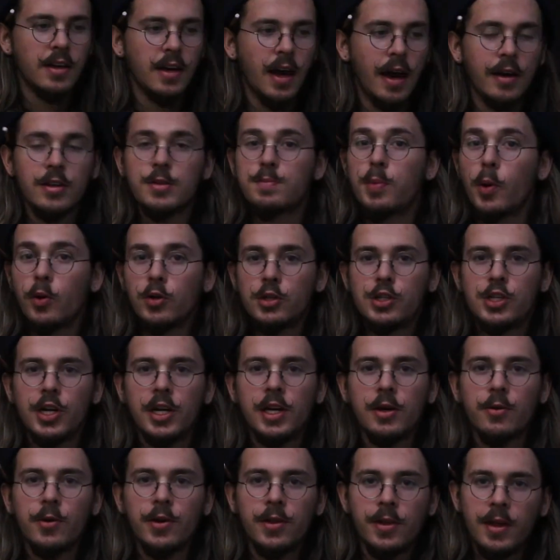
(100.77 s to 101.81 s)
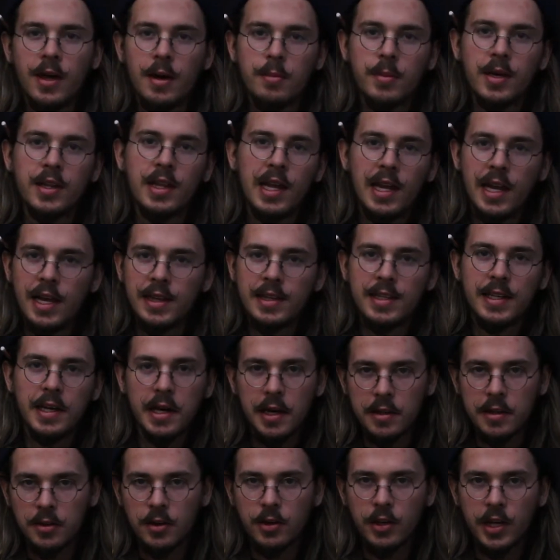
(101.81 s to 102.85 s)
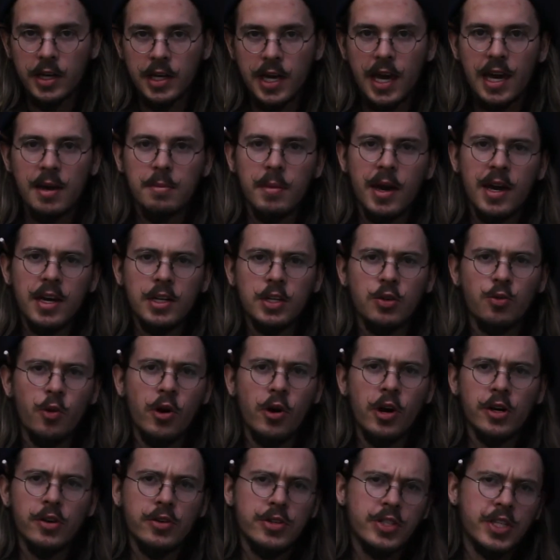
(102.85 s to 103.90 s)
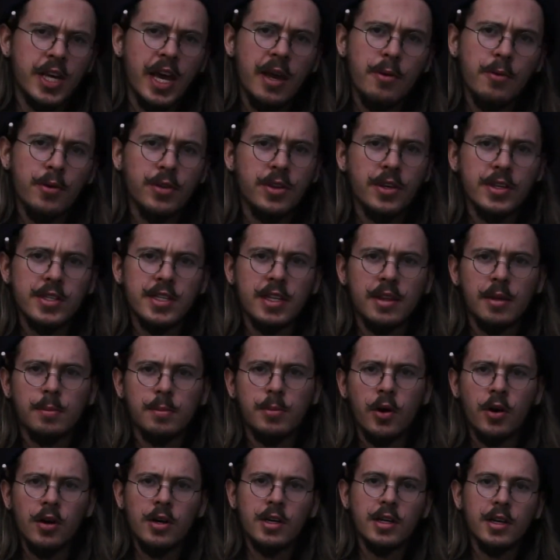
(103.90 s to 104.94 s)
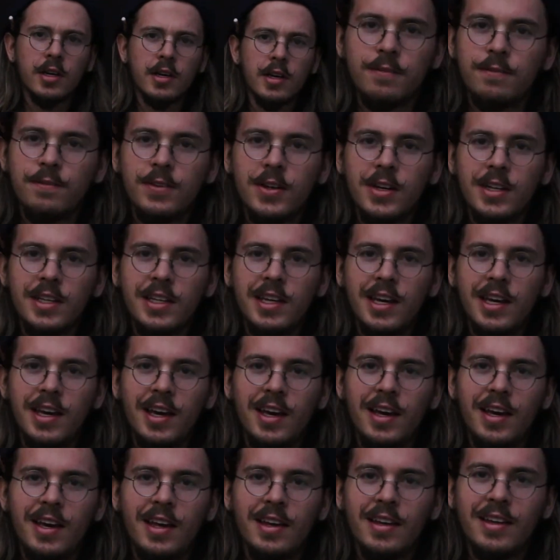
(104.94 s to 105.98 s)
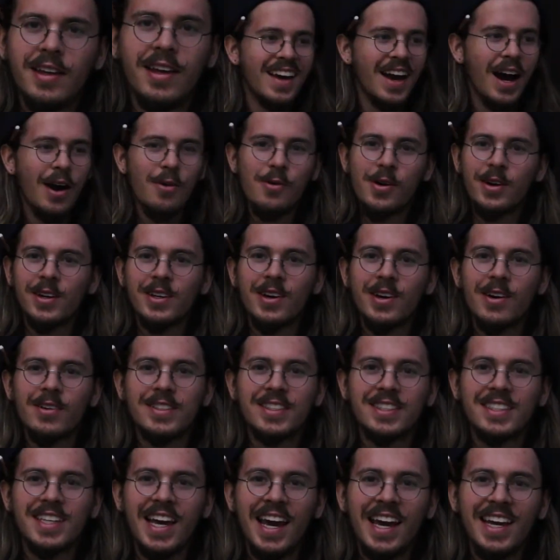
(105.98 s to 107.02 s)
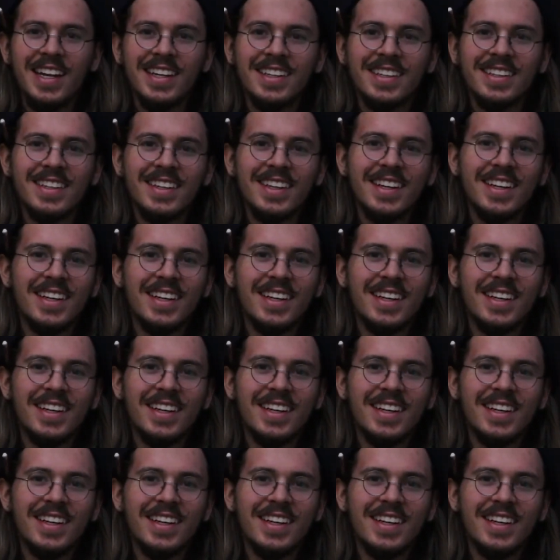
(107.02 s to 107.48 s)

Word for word: I was bullshitting with them and then at the end they're like, hey man, you wanna go skate with us at the park? Fuck yeah! I wanna go skate.